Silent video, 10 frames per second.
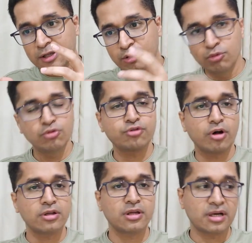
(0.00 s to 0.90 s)
use
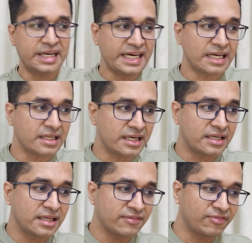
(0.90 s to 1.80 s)
all the data
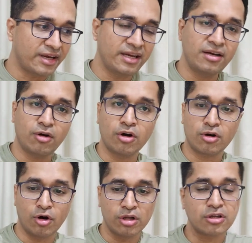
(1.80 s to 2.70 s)
that they find
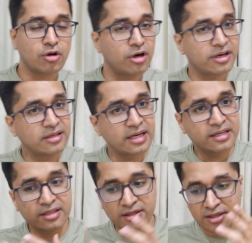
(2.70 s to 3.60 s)
or all the content
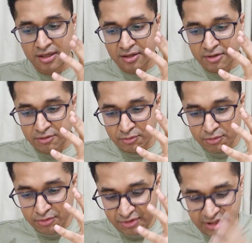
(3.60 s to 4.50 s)
that they
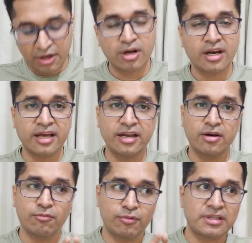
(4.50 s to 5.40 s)
see
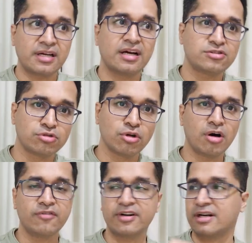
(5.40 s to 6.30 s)
online with regards to
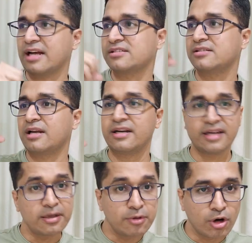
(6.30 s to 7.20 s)
law of attraction
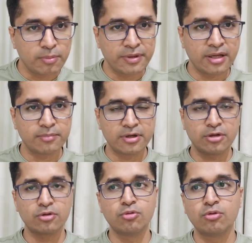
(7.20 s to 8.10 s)
and yet not be
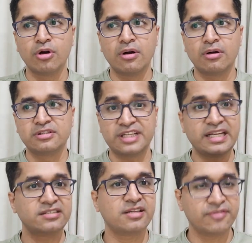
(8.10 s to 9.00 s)
able to
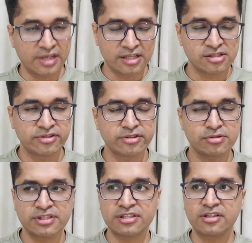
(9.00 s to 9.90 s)
change their financial
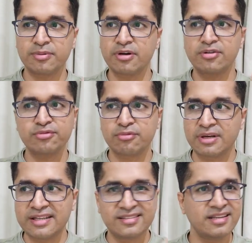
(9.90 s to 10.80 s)
situation is because
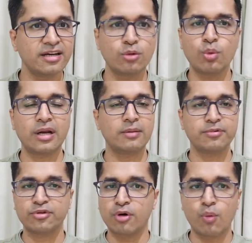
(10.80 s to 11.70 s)
listening to one
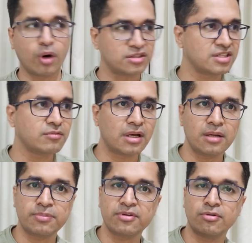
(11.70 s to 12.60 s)
episode or watching
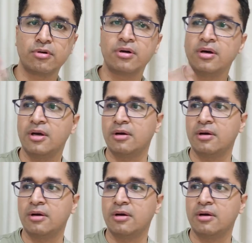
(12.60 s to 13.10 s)
one episode